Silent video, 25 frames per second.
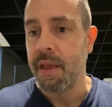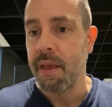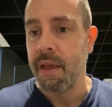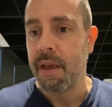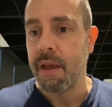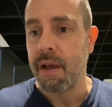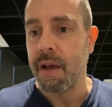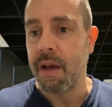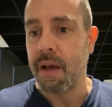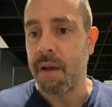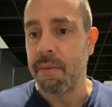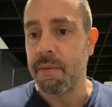
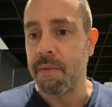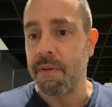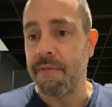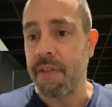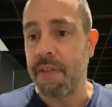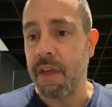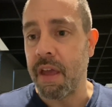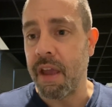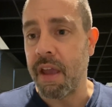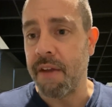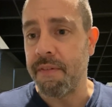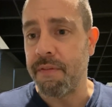If
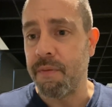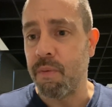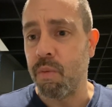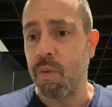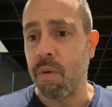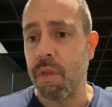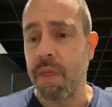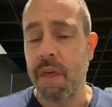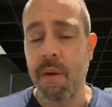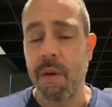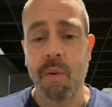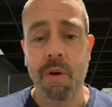
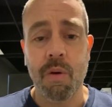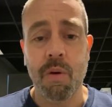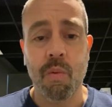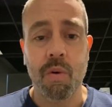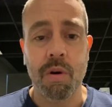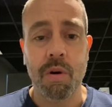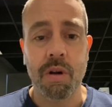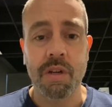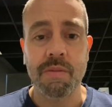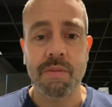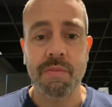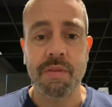they want to
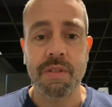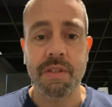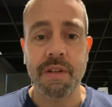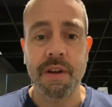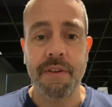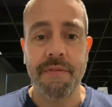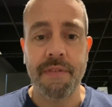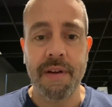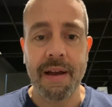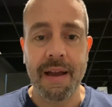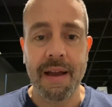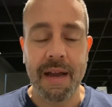work some
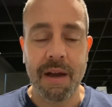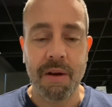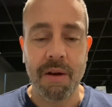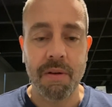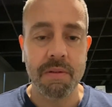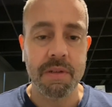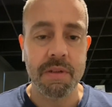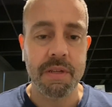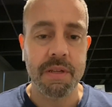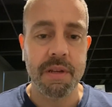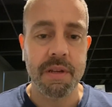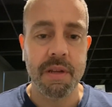stuff
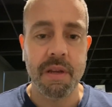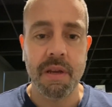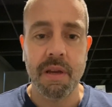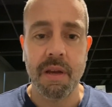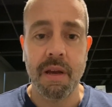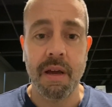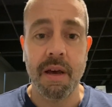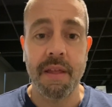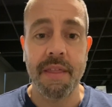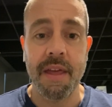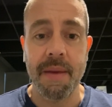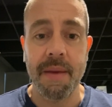out,
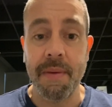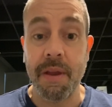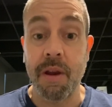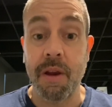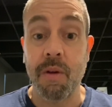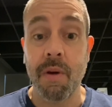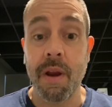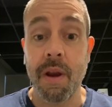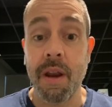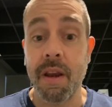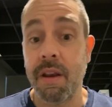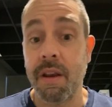that'd be
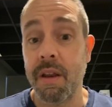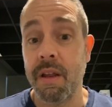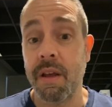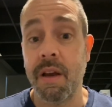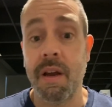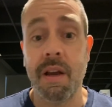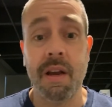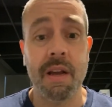great.